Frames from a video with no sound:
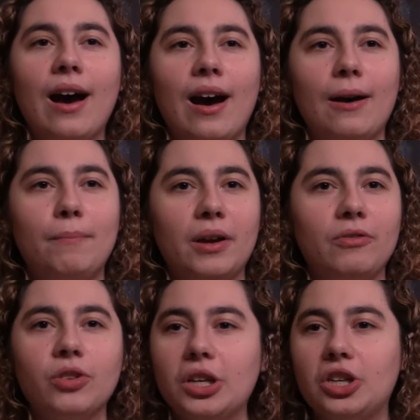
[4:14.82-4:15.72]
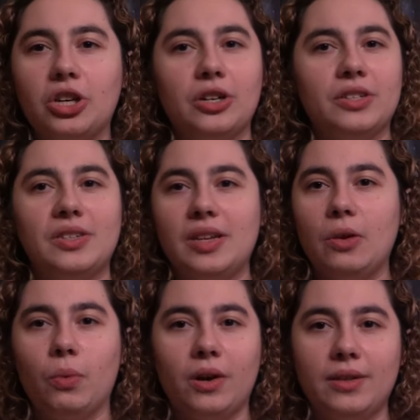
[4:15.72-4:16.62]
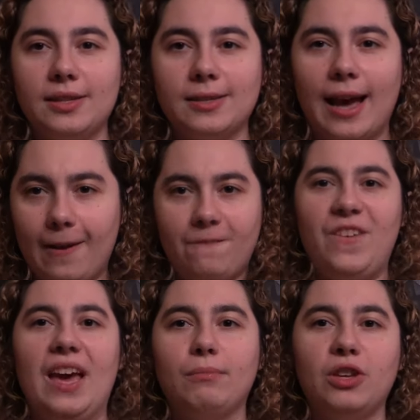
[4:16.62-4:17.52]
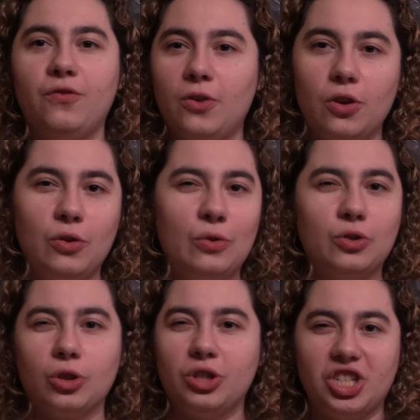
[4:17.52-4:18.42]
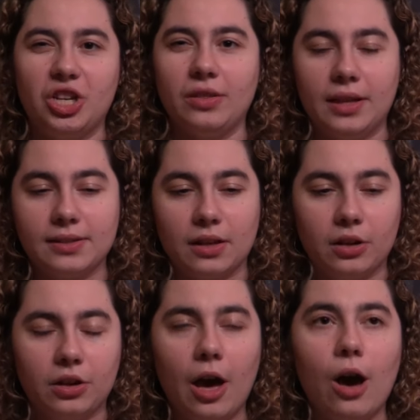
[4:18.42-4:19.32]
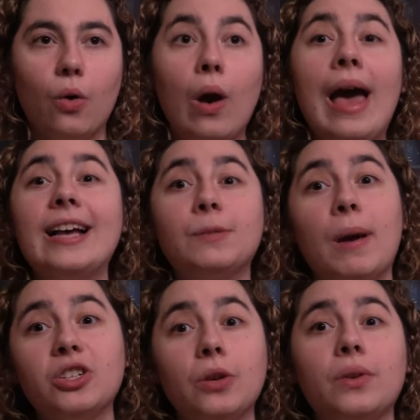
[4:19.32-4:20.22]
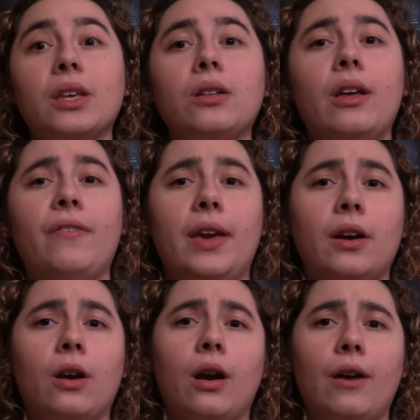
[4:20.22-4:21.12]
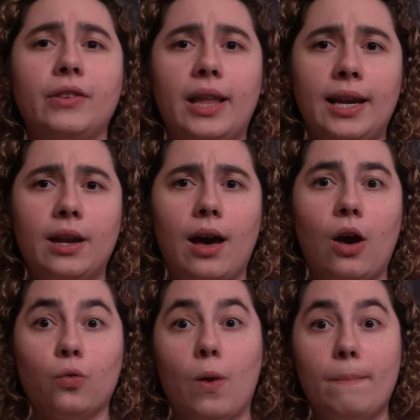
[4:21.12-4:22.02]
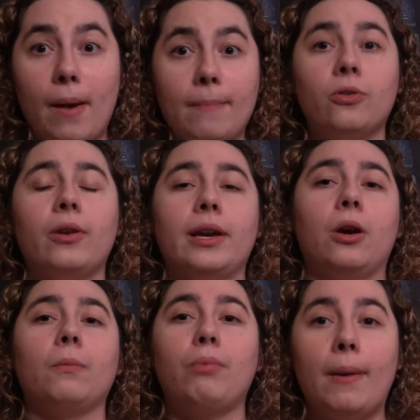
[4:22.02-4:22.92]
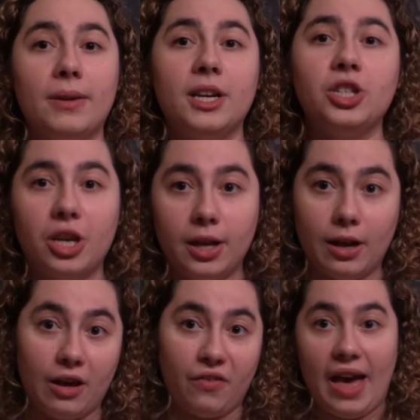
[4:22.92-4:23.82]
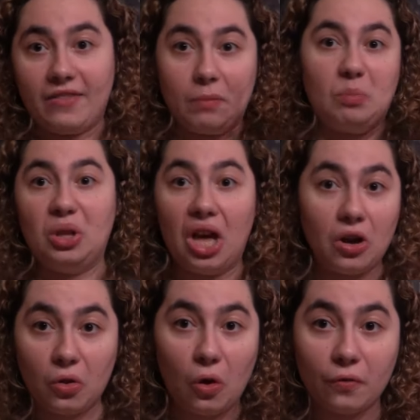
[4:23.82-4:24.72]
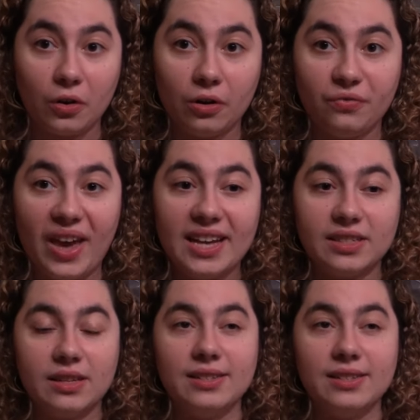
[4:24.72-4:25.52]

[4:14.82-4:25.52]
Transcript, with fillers: But really curious to see where this kind of family feud, tradition thing's gonna go, especially with the cliffhanger of Elena remembering her premonition of having blood all over her face.